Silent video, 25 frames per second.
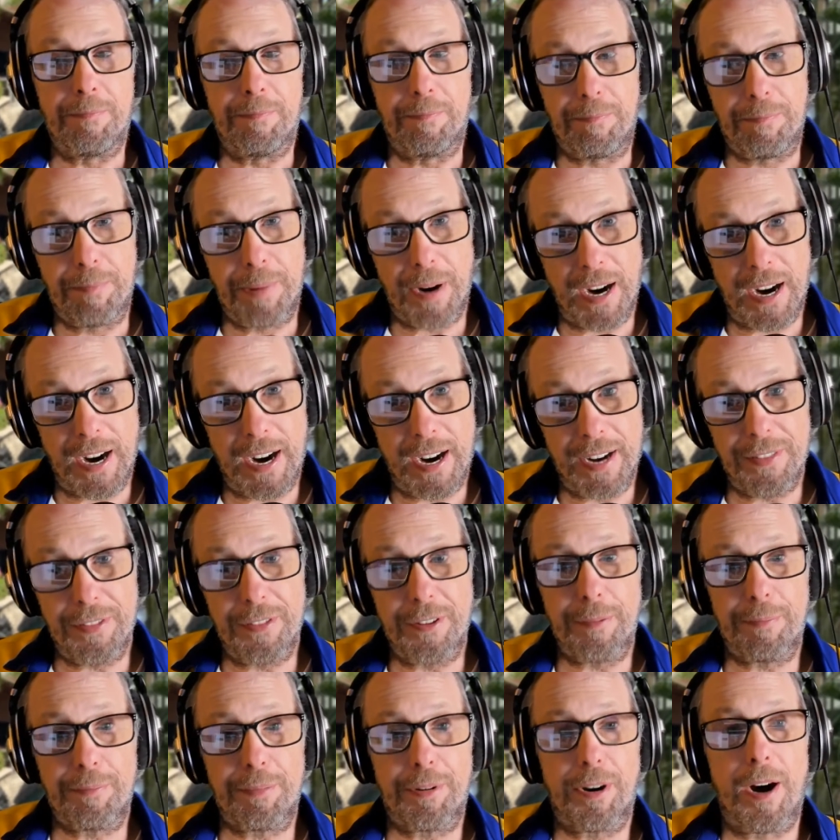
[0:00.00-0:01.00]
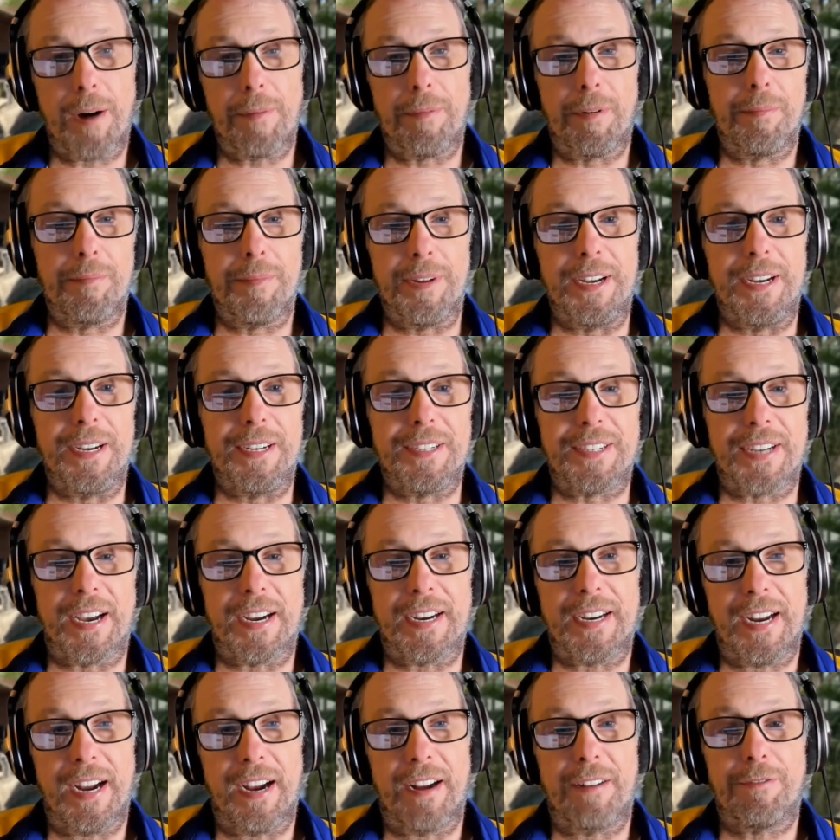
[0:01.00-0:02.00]
but the problem is I
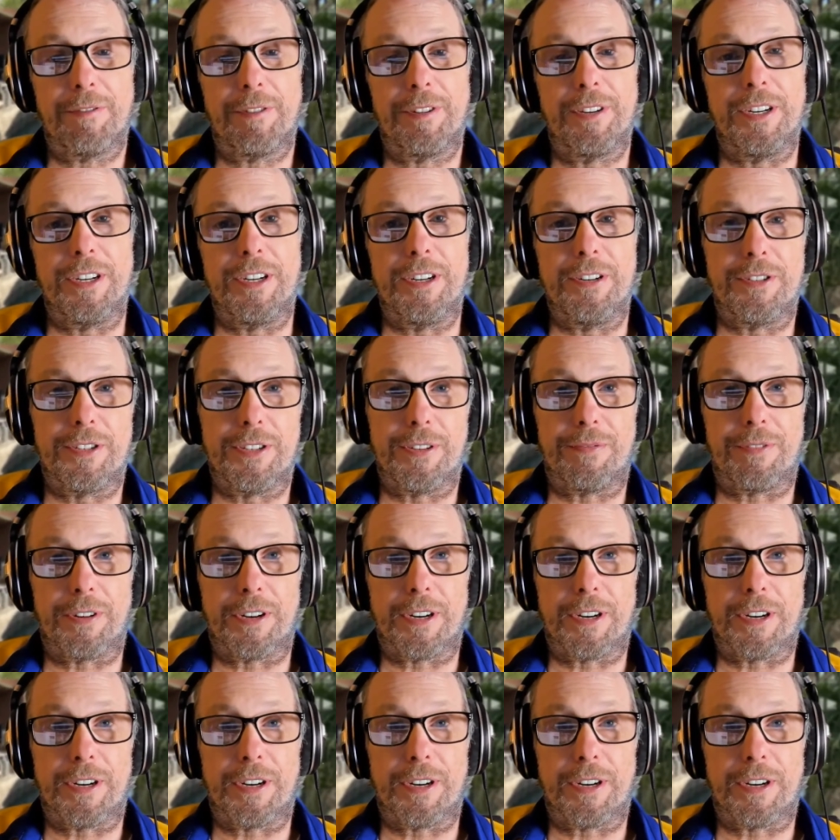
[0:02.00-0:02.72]
can't really use it for